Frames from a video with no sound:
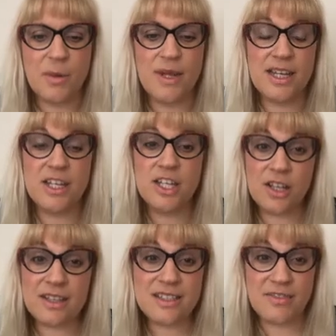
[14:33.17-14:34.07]
we can
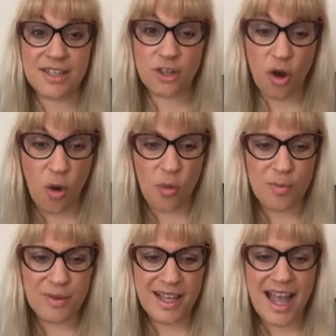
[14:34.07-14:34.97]
cultivate
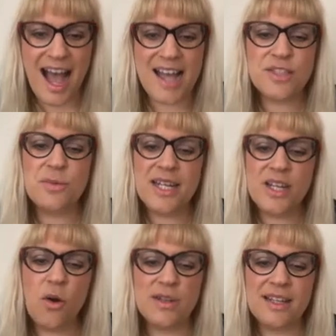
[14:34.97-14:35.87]
hope as we know